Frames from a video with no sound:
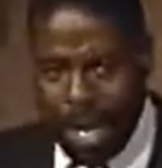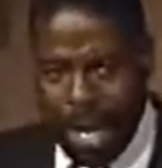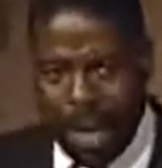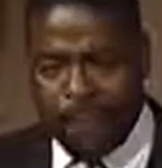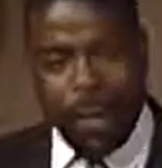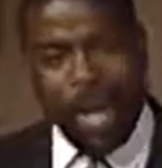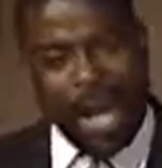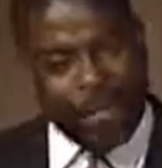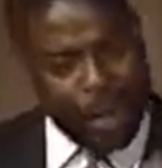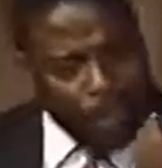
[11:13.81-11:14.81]
if you
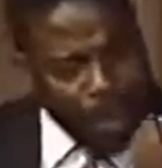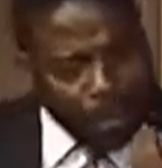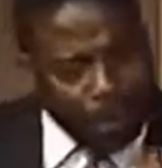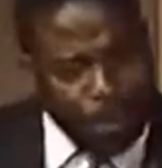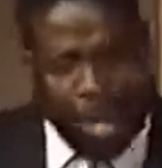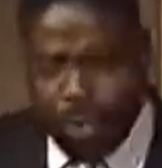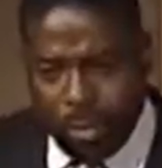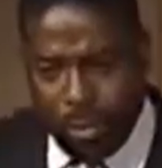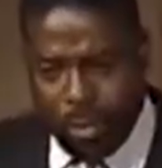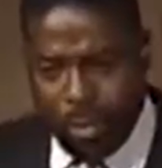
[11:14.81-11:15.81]
have something special
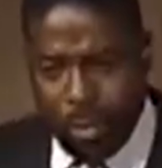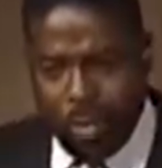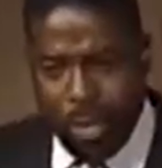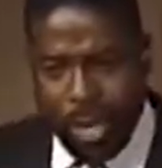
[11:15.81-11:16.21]
to do,